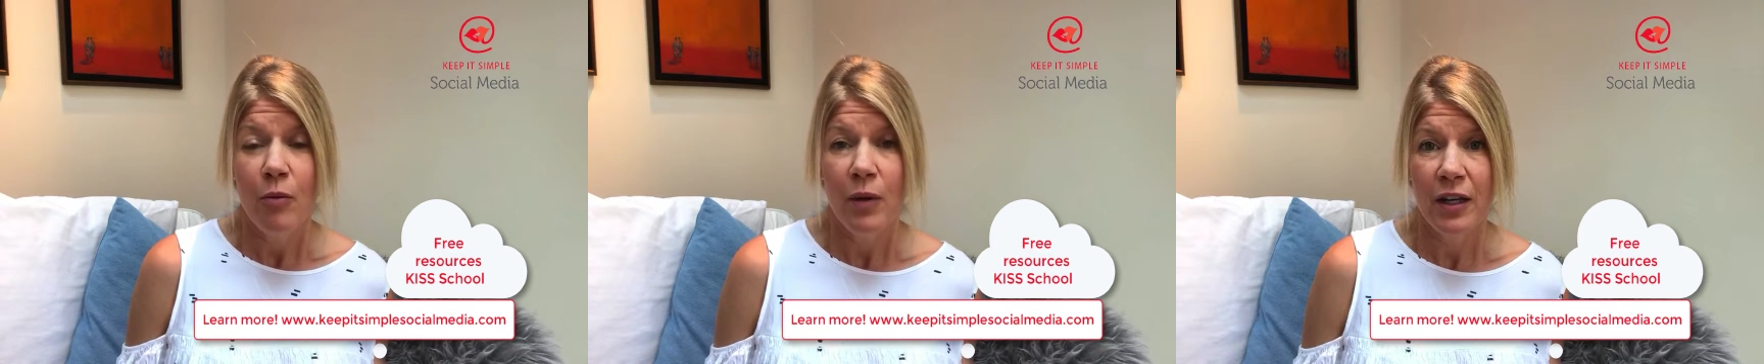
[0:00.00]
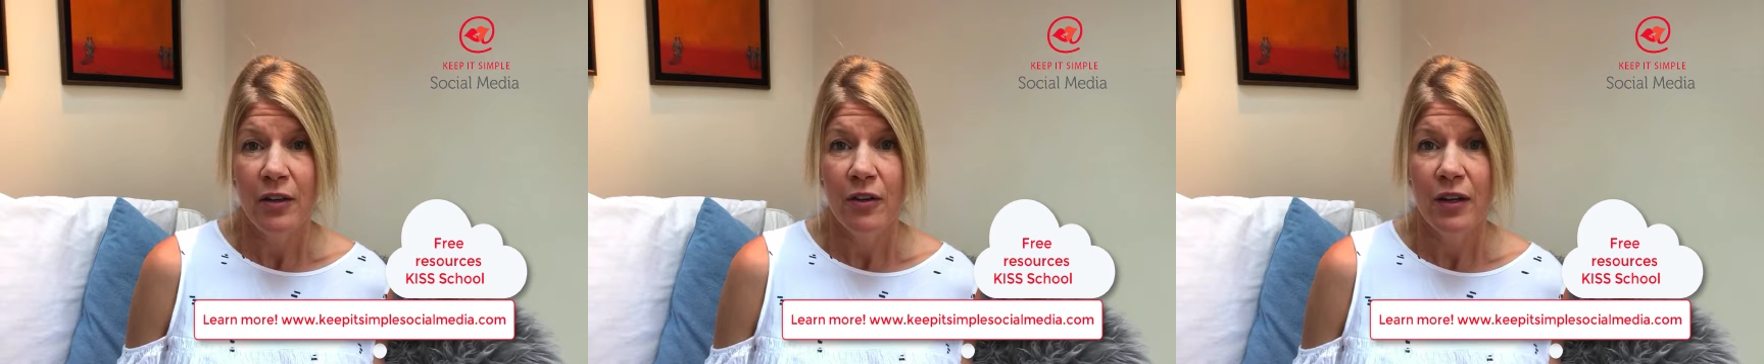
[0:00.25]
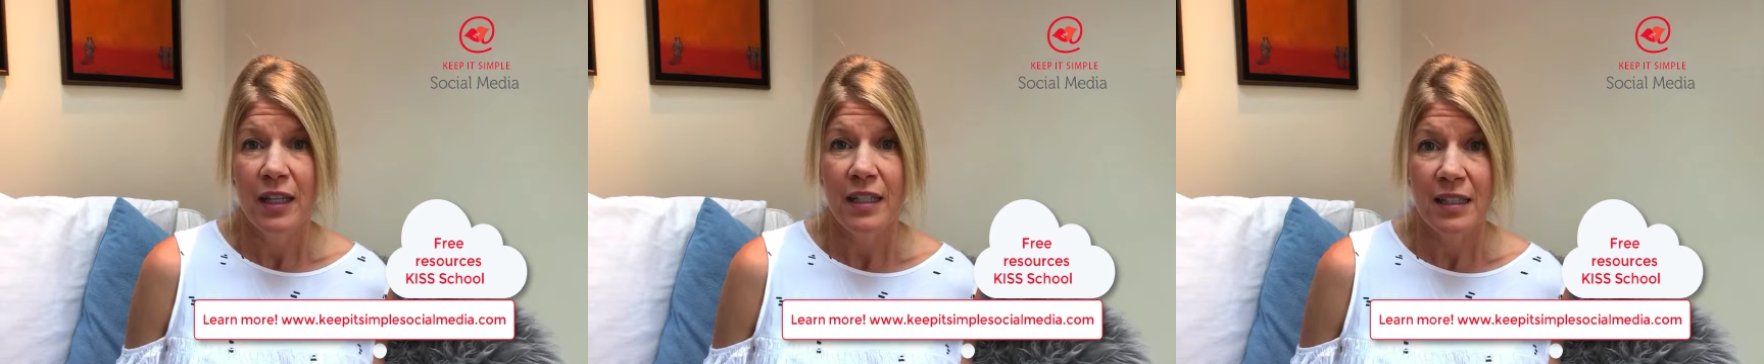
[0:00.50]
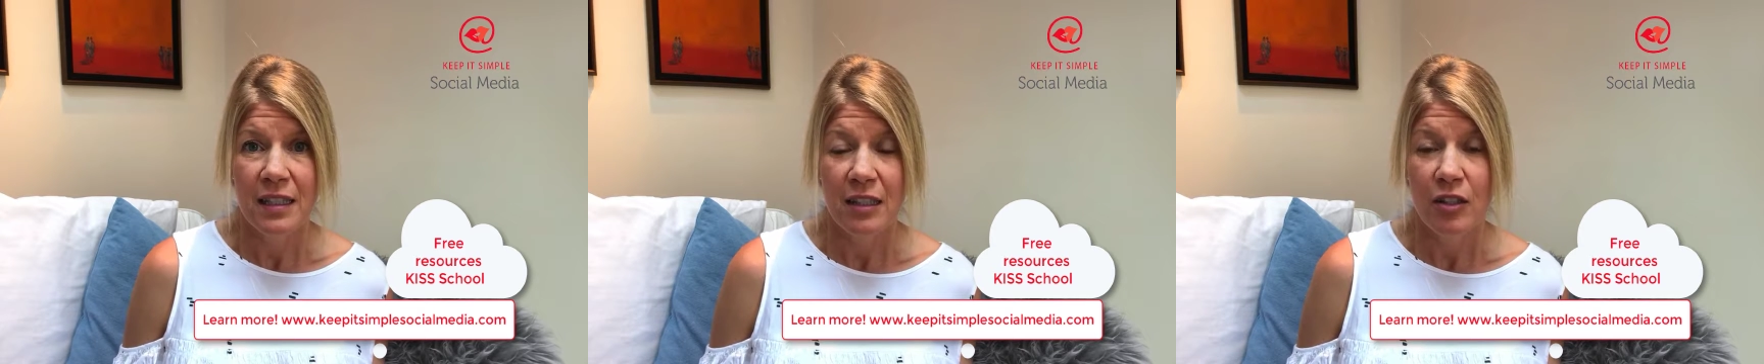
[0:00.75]
whether
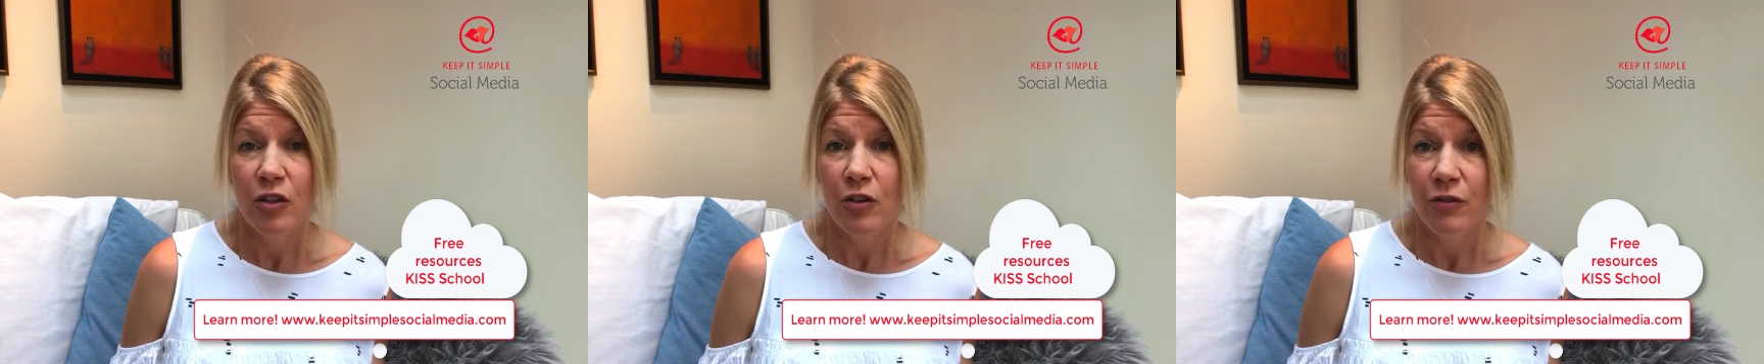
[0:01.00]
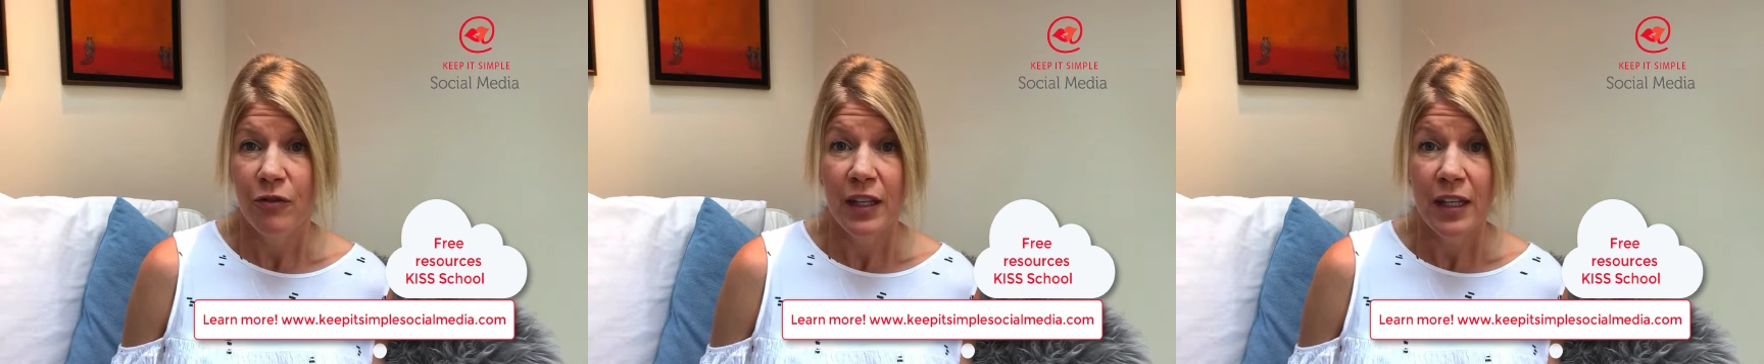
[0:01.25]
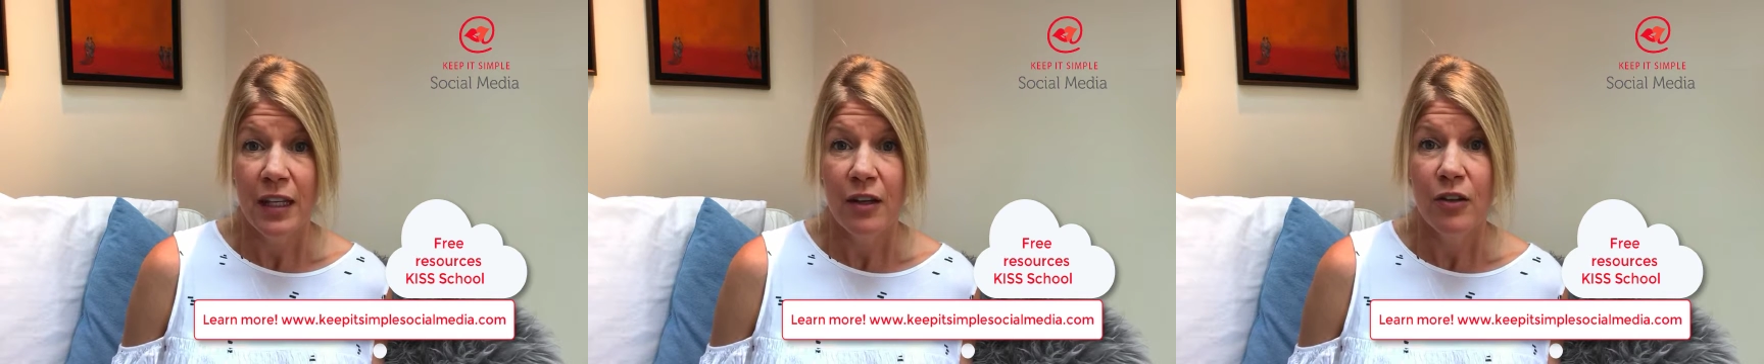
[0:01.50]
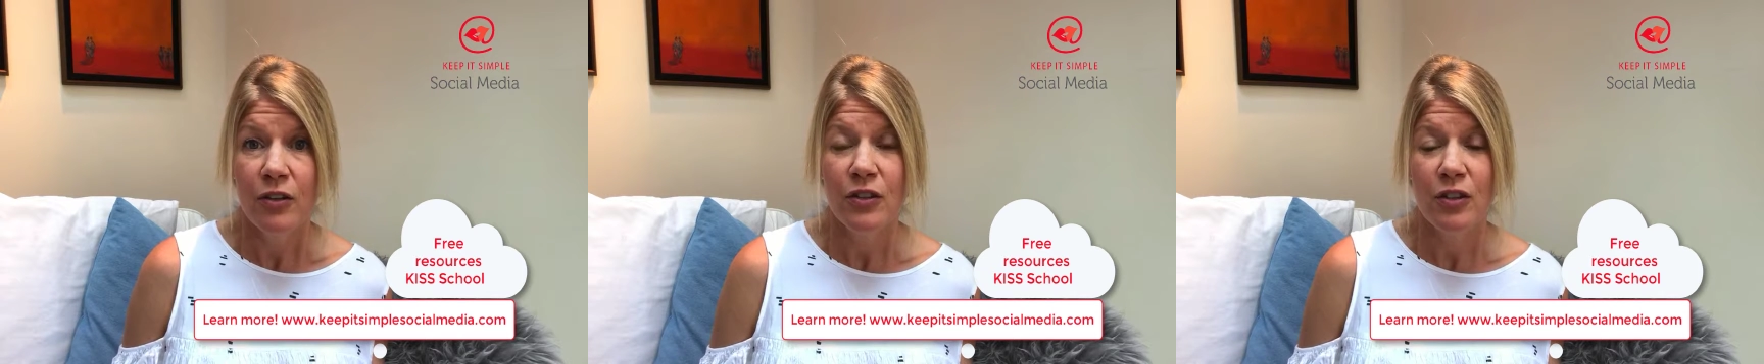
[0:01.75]
it's your
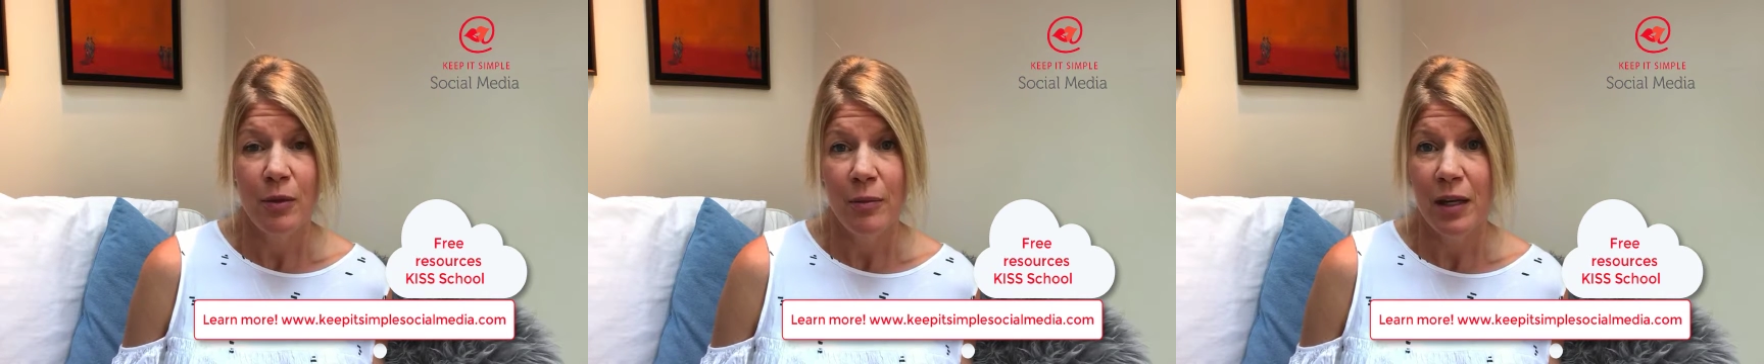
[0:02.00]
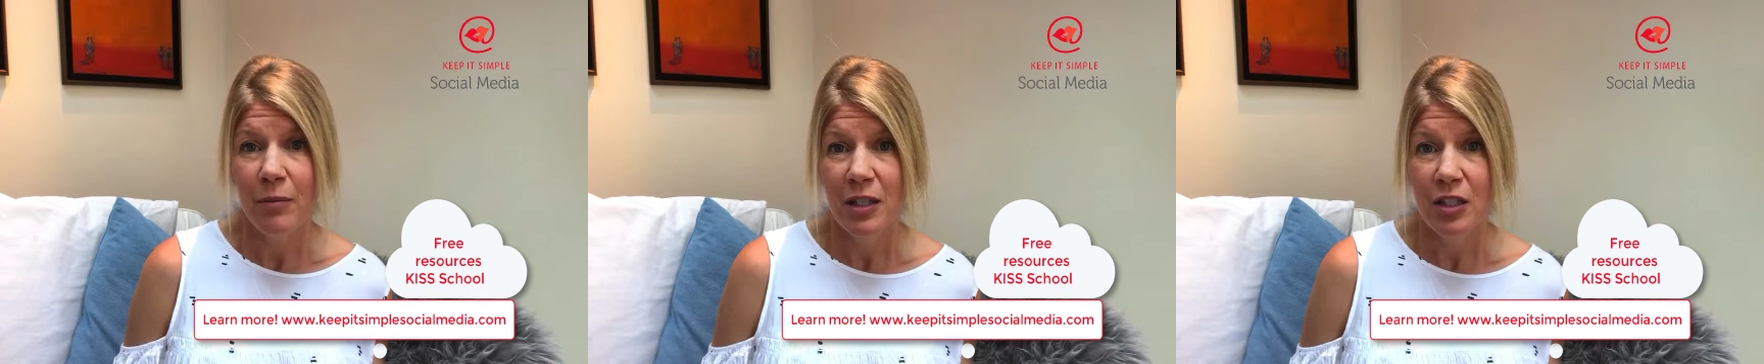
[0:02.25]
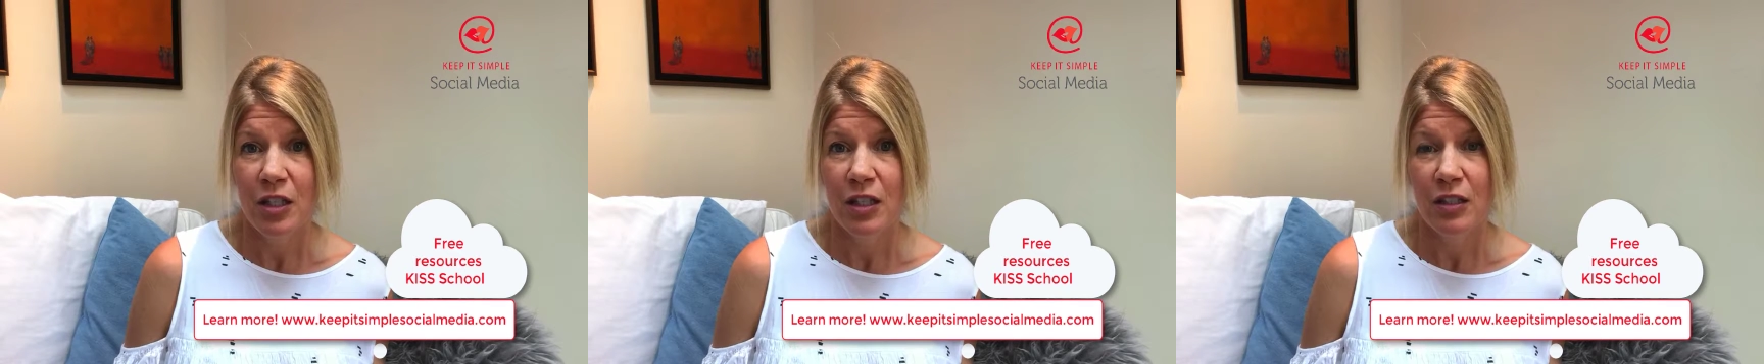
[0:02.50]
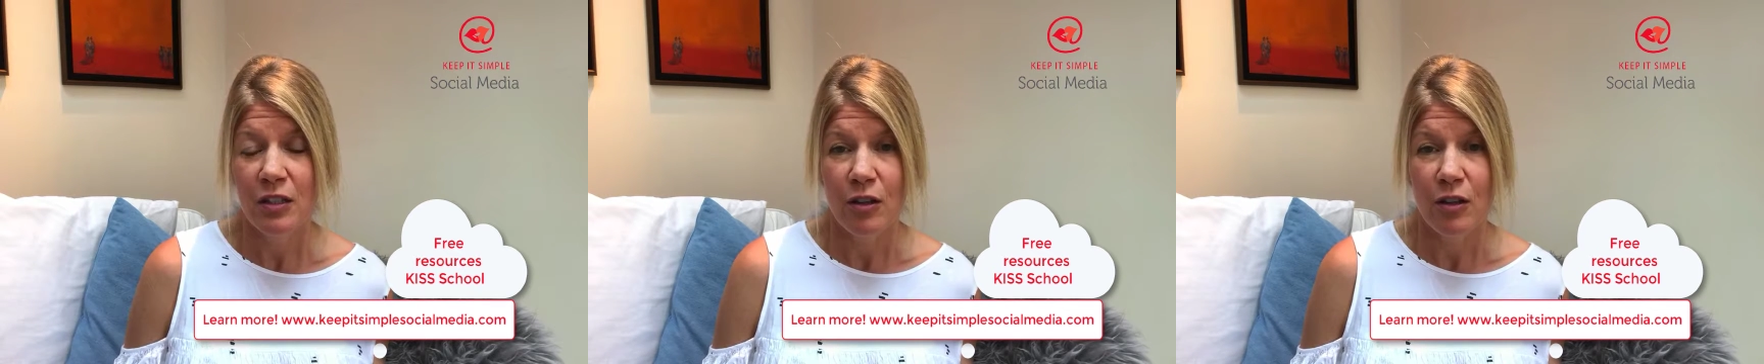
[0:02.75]
videos, some images,